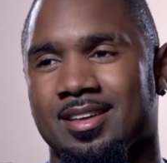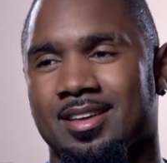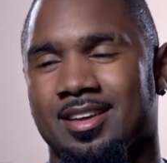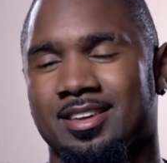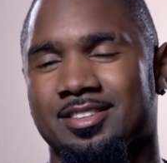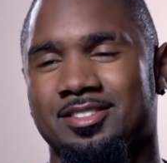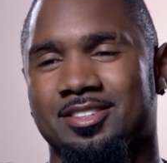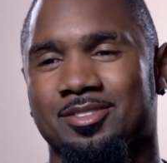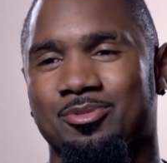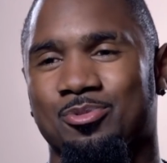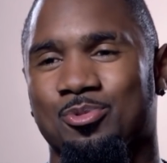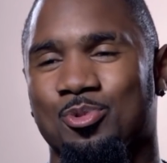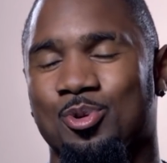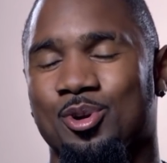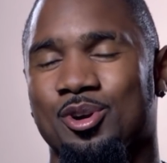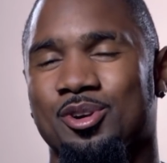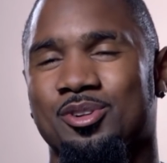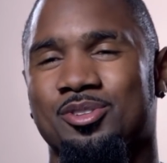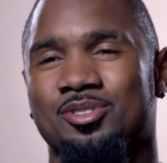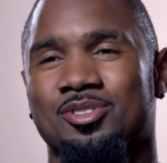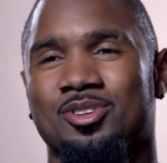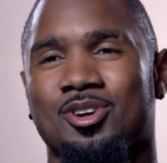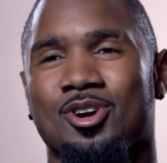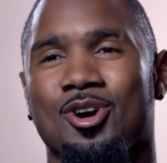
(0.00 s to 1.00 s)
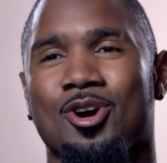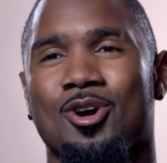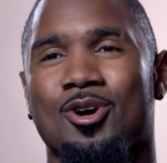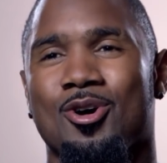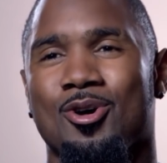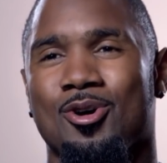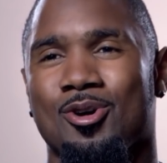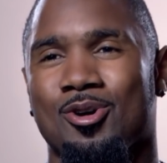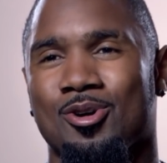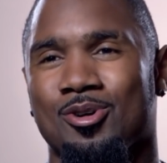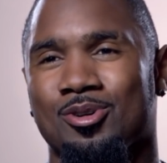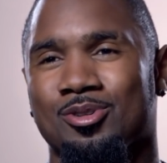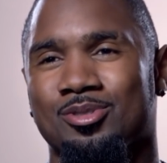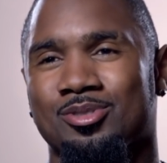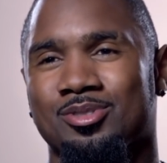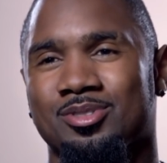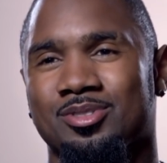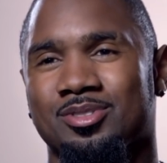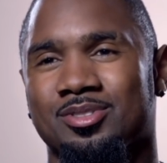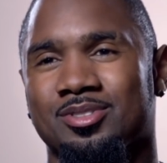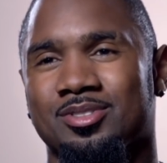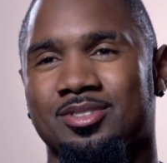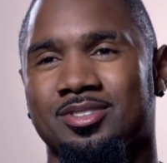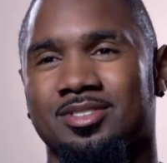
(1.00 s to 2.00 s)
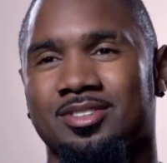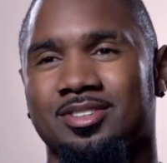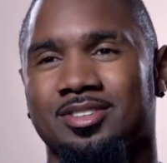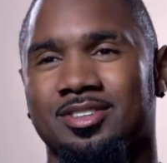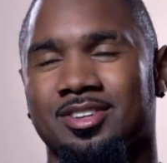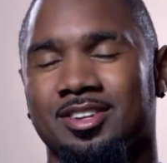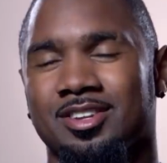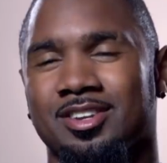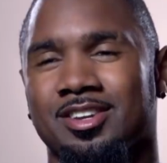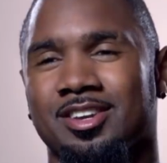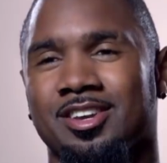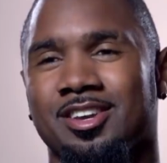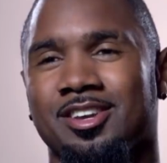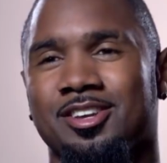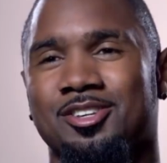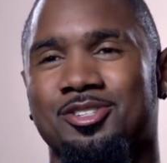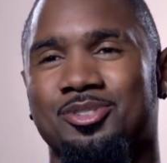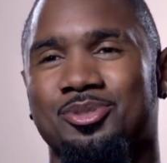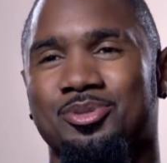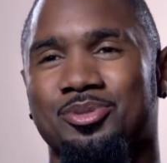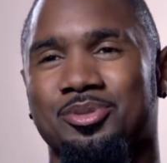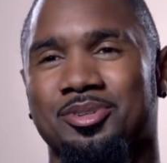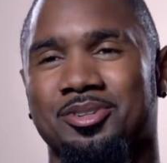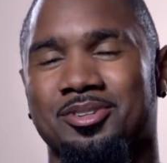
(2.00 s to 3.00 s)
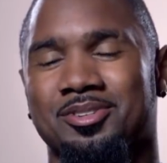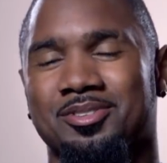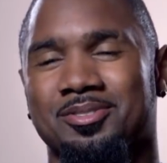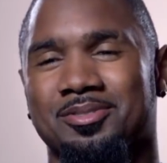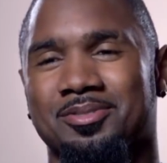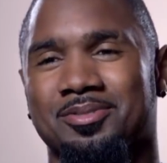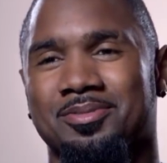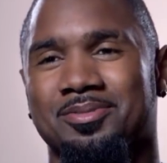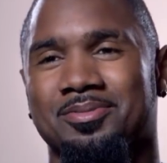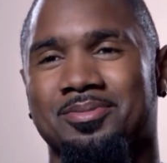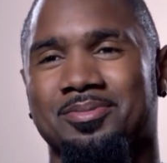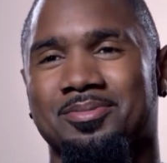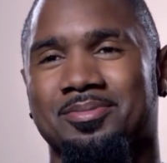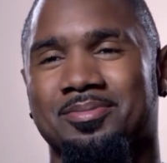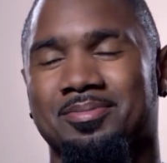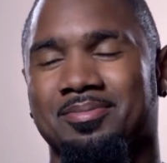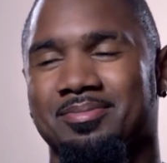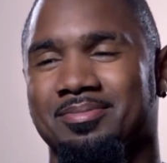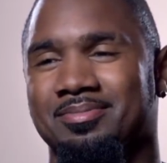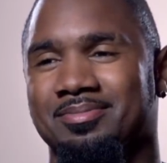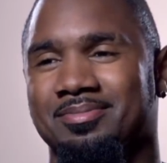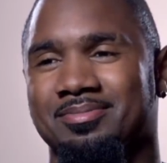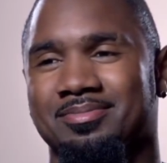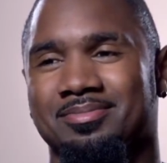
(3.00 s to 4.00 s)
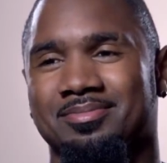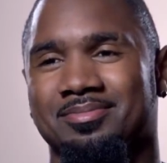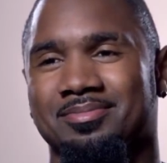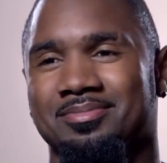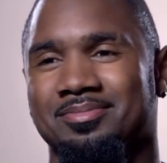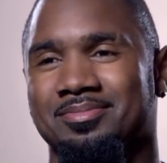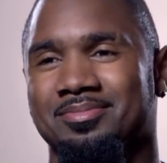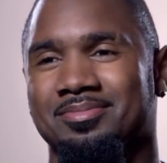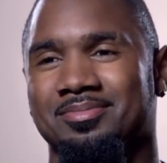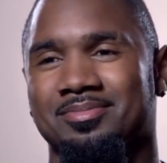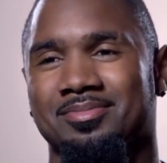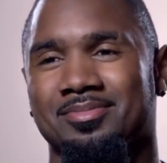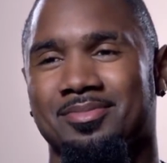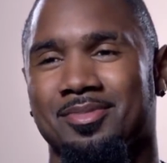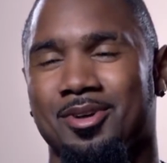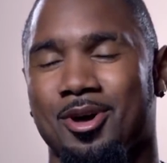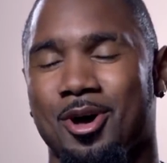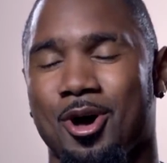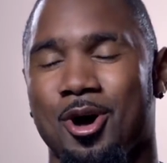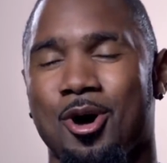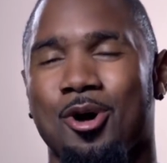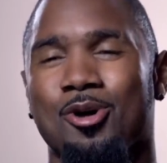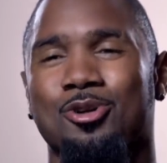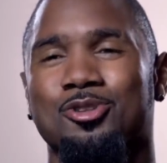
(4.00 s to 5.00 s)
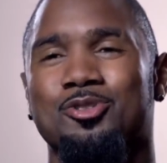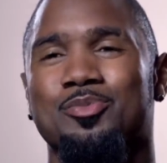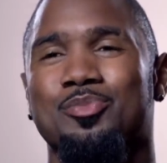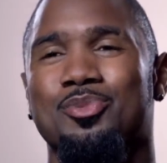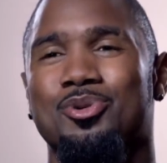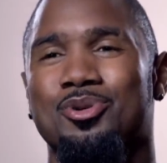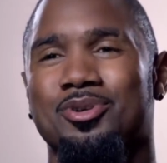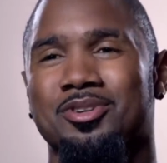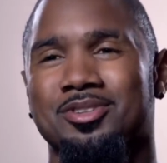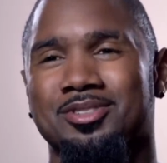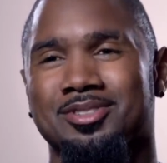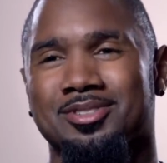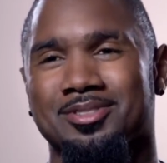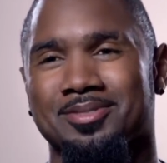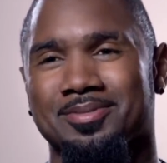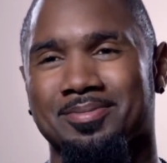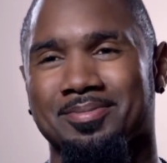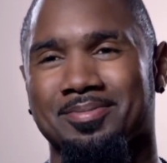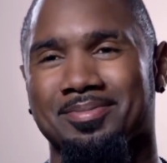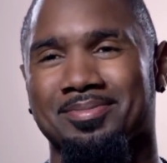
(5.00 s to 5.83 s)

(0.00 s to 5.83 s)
That's the worst call in the history of all sports.